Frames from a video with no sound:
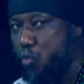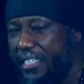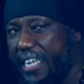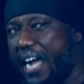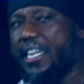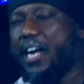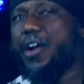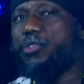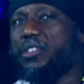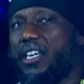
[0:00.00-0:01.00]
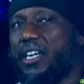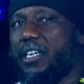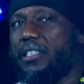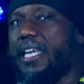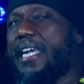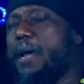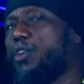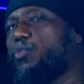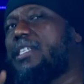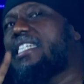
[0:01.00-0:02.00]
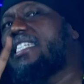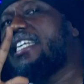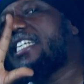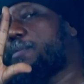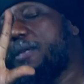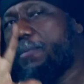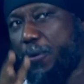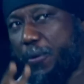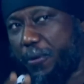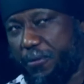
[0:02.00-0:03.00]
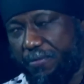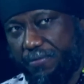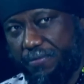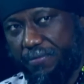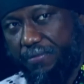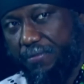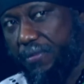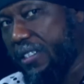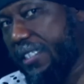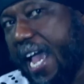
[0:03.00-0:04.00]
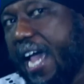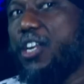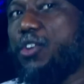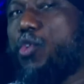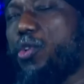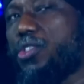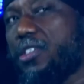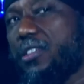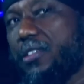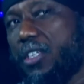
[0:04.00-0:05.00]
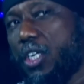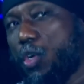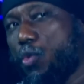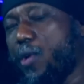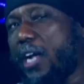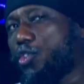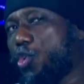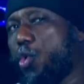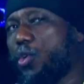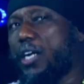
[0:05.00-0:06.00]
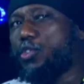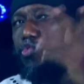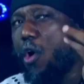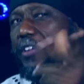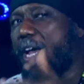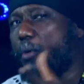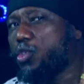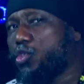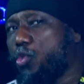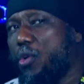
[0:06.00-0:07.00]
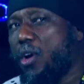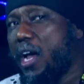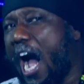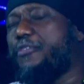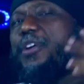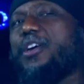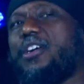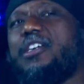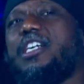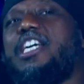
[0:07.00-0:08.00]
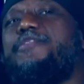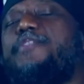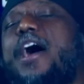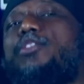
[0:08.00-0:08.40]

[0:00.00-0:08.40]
went underground, they came out with 6 people. They are in court. We are told that 2 of them or so have, in